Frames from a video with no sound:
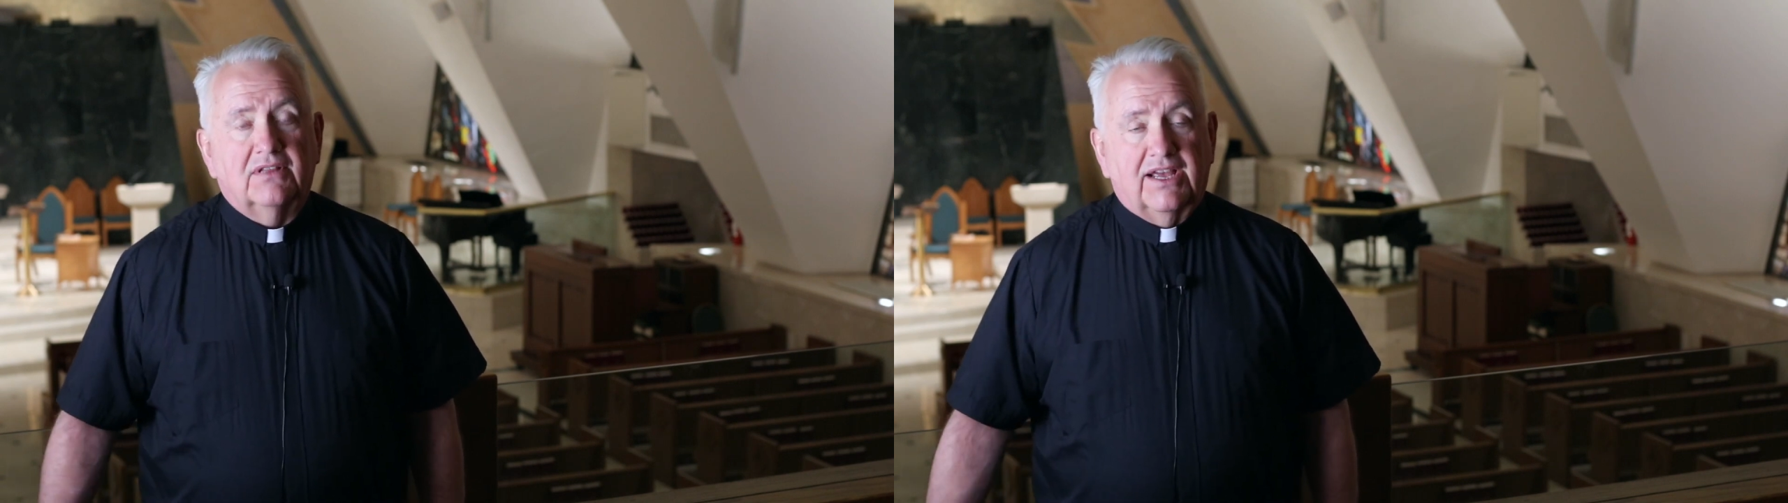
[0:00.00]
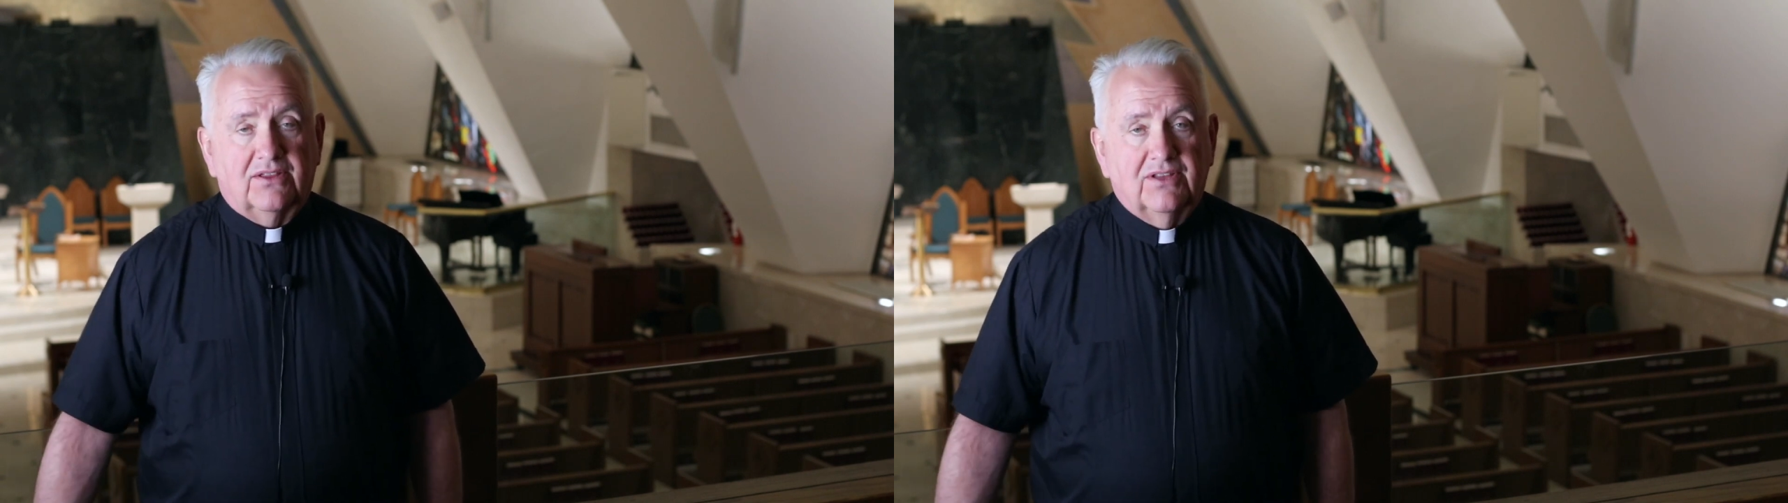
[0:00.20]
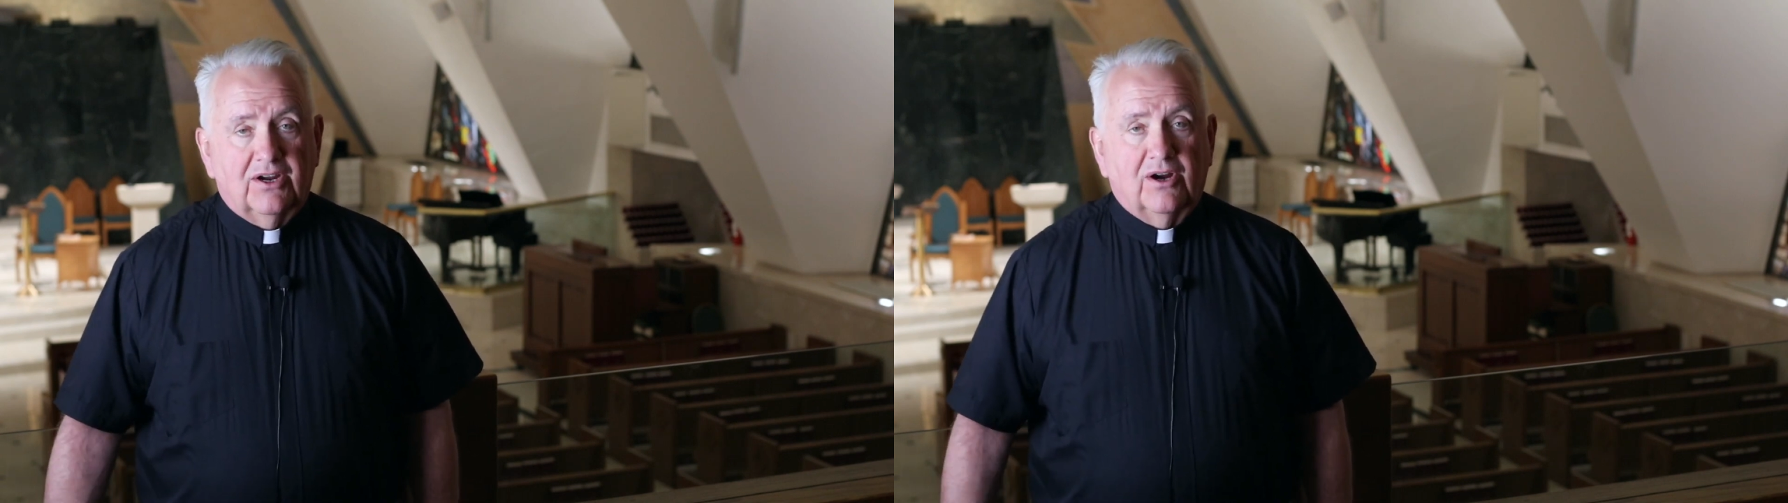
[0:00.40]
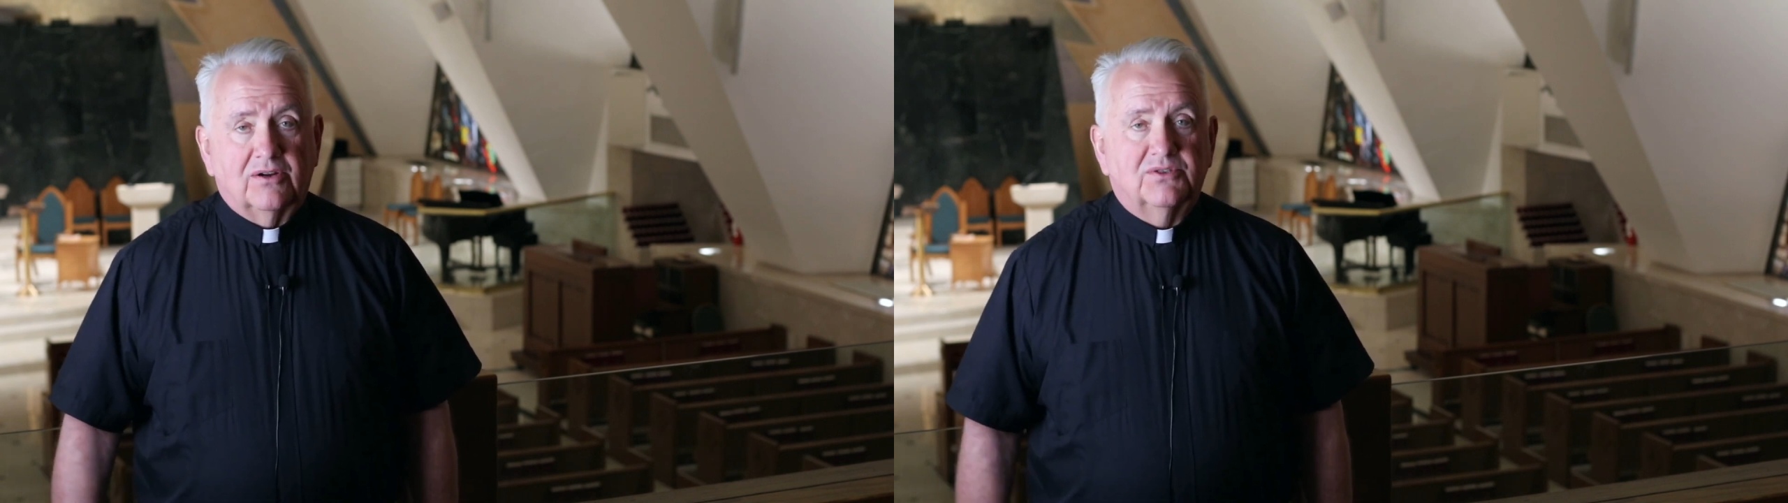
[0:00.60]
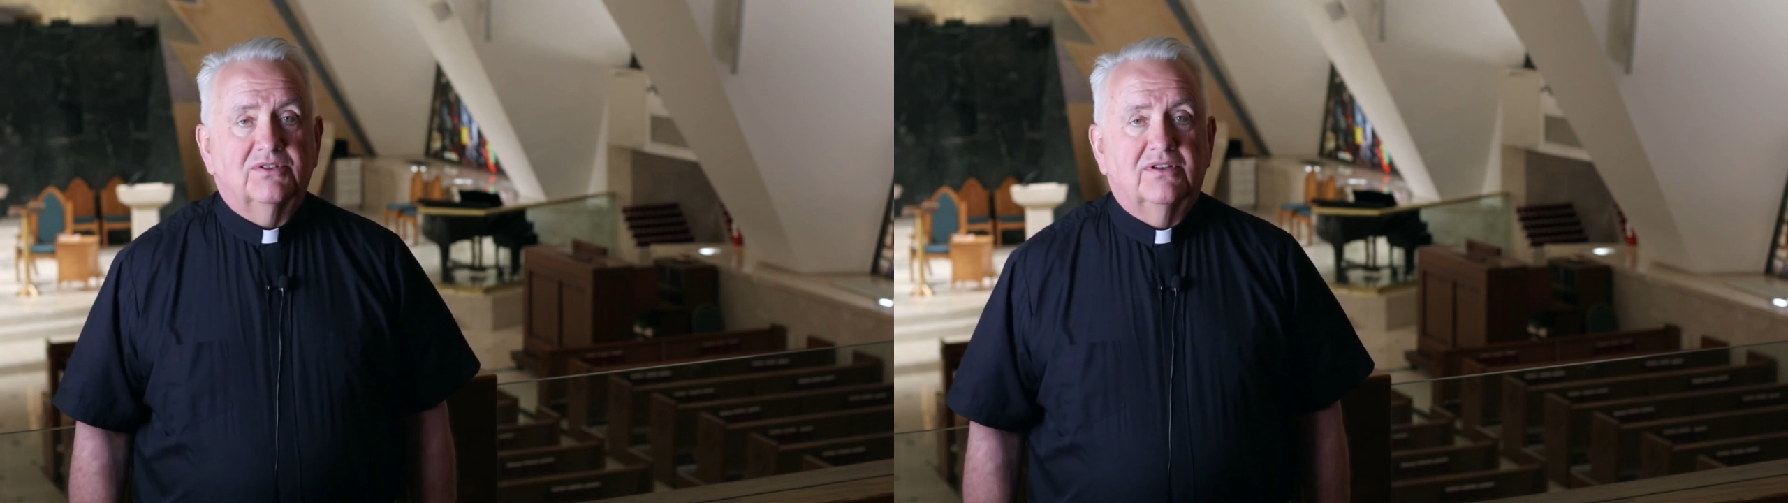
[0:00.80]
like
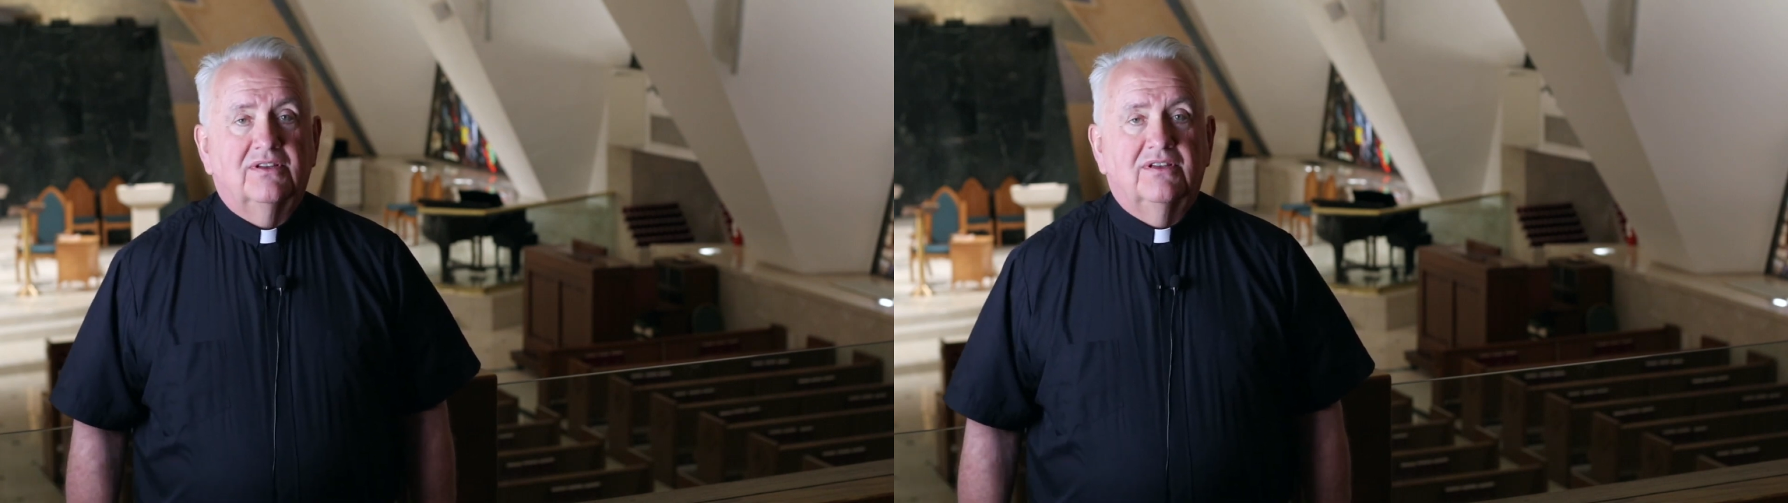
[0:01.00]
theirs,